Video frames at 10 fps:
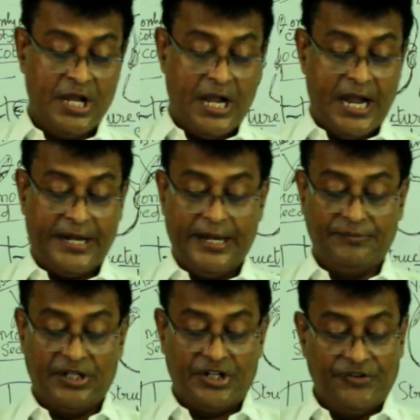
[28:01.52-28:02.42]
And
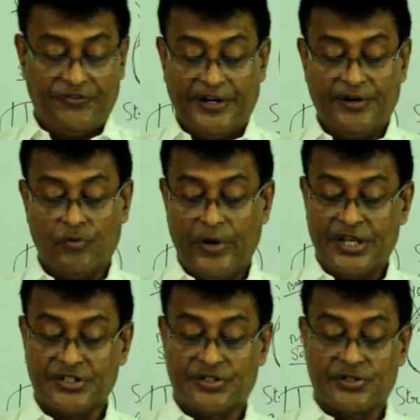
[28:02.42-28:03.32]
name the different
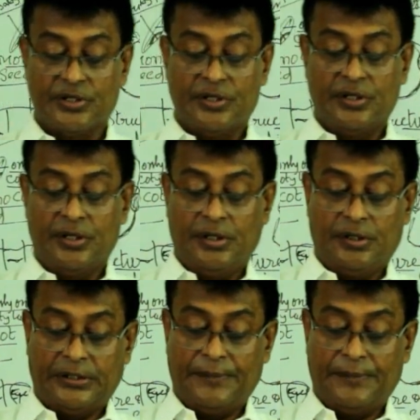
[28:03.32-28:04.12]
ways the